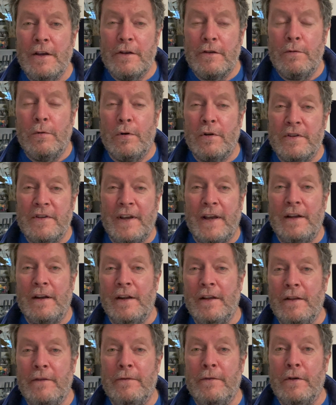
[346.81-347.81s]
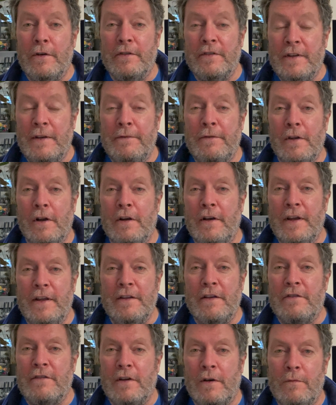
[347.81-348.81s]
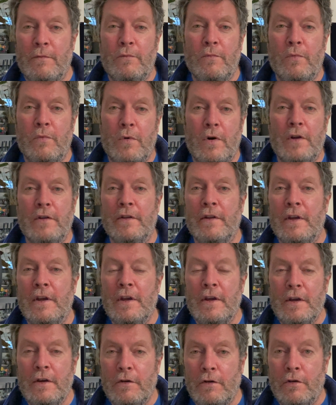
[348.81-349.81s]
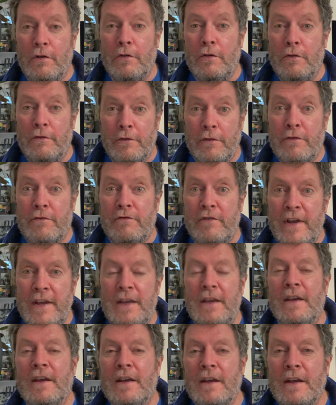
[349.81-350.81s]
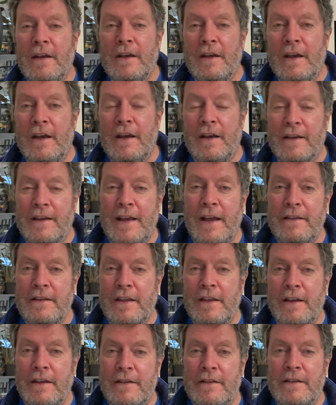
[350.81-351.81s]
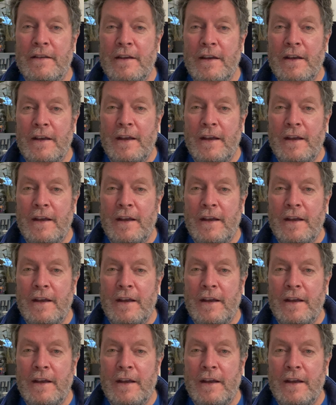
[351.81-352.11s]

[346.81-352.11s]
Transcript: quartile in the force, if not in the top 1 or 3 candidates.